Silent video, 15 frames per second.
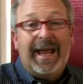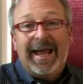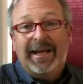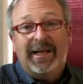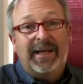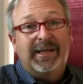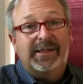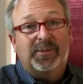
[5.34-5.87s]

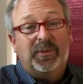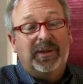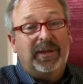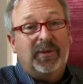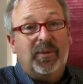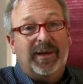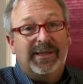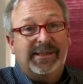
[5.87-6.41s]
Editing is really
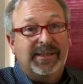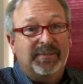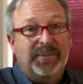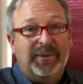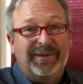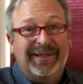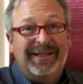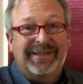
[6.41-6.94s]
quite
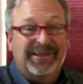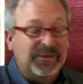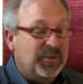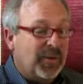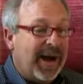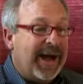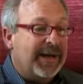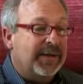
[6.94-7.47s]
simple. It's
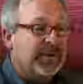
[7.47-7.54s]
drag